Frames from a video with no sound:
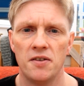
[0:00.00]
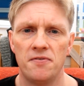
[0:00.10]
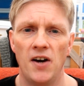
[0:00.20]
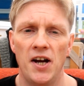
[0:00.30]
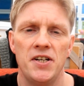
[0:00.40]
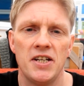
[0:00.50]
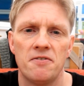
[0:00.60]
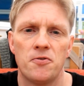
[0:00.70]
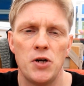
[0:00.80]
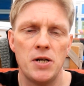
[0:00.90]
the Finding
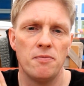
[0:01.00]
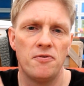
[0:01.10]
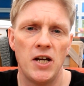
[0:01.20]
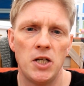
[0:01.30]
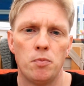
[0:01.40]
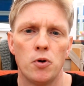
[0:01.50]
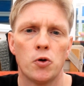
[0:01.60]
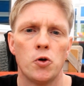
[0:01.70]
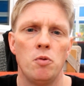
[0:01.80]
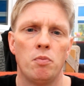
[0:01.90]
Freedom Facebook
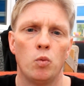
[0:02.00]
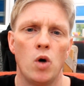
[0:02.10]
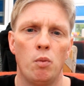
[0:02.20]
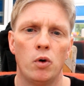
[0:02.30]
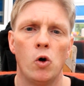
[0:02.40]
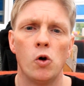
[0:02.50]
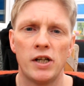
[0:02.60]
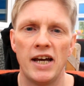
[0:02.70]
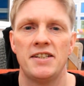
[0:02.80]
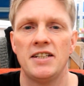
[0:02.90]
group, where we're all
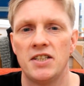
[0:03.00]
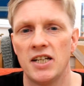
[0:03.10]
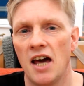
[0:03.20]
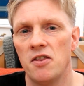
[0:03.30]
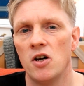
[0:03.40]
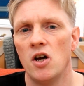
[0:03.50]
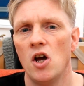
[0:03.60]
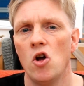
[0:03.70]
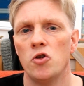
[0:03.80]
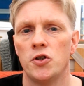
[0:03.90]
getting together
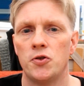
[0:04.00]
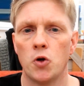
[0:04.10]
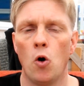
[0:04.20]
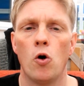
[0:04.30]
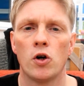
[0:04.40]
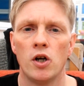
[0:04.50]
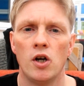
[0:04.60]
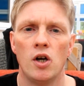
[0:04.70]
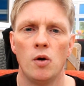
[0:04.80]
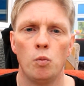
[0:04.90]
to talk
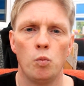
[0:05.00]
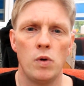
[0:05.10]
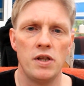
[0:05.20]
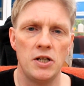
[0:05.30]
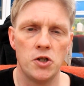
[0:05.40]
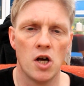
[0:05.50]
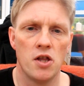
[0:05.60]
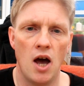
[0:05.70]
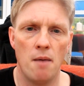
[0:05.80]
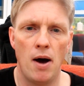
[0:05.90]
with each
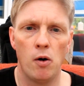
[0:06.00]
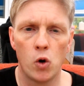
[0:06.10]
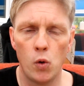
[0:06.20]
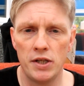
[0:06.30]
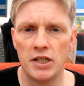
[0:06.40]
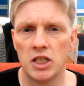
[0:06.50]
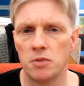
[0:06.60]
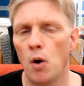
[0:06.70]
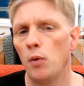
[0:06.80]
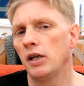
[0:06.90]
other about quitting
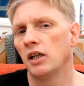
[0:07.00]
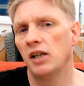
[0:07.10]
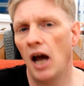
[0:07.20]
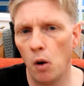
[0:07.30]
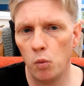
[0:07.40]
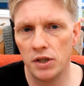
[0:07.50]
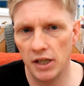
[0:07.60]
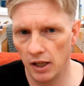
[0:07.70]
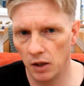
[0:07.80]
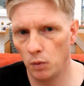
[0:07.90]
smoking and how we're
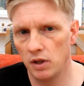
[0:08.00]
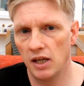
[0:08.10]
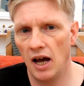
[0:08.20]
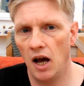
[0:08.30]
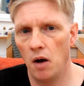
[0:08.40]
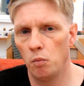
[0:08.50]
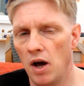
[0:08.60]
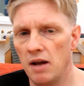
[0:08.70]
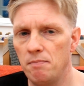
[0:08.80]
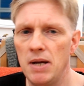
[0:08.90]
dealing with that.
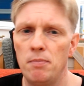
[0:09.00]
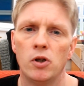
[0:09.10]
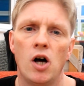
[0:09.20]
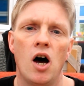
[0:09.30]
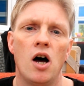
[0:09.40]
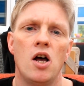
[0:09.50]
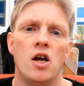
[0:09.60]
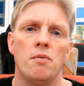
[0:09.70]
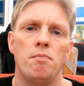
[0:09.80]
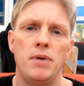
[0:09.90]
And people are
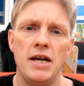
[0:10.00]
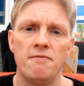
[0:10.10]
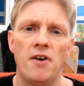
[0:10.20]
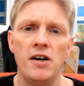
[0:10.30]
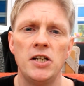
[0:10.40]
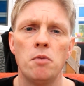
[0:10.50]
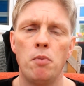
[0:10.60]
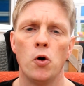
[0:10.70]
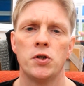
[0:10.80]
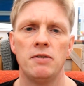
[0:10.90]
being very
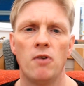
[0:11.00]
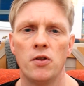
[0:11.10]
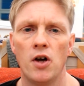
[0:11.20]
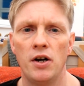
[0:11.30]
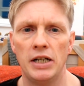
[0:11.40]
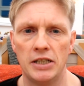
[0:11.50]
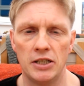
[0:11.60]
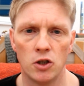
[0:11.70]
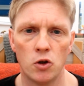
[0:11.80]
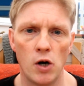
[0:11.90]
supportive on there, and
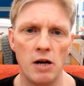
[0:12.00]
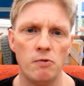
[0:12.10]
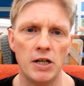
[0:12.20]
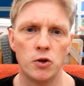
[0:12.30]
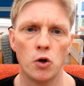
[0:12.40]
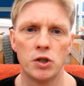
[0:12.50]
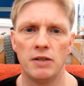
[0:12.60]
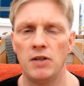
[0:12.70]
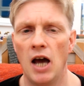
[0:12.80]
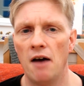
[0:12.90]
it's a great resource.
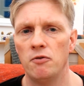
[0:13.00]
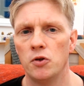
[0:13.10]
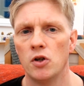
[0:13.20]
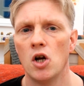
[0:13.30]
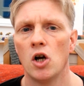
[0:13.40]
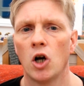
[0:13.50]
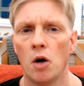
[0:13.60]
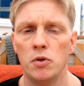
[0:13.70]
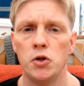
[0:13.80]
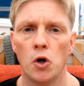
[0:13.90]
If you haven't
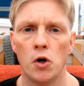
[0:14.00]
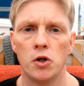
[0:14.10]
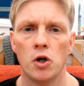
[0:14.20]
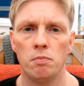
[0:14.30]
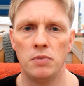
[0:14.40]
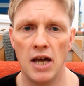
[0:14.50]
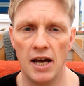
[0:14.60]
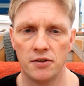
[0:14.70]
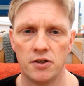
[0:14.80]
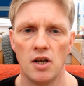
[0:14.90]
come and joined up
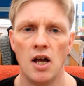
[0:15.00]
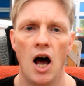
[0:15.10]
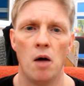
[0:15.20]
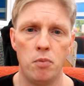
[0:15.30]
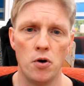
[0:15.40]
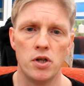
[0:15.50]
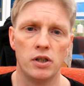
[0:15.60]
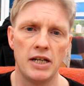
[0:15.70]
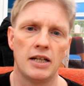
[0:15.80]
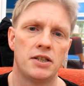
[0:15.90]
yet, I'll put the
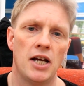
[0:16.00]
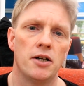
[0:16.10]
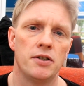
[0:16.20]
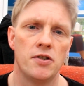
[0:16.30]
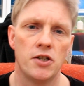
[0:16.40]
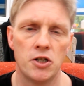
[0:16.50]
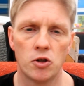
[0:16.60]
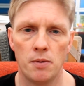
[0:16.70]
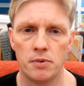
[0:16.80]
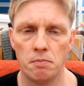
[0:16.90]
link down in the
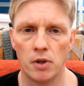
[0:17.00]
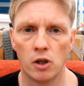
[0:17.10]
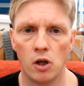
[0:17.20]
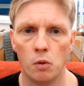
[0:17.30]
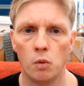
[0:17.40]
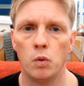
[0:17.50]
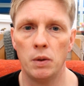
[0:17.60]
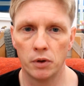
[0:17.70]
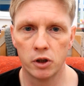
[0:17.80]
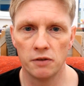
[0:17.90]
description below. We
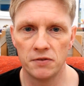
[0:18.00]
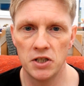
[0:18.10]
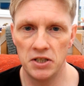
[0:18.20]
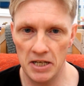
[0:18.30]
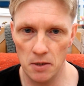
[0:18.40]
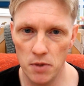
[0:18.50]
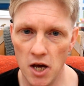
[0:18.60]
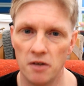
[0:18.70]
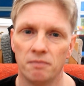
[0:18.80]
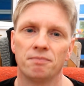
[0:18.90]
would love to see you
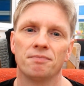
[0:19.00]
there.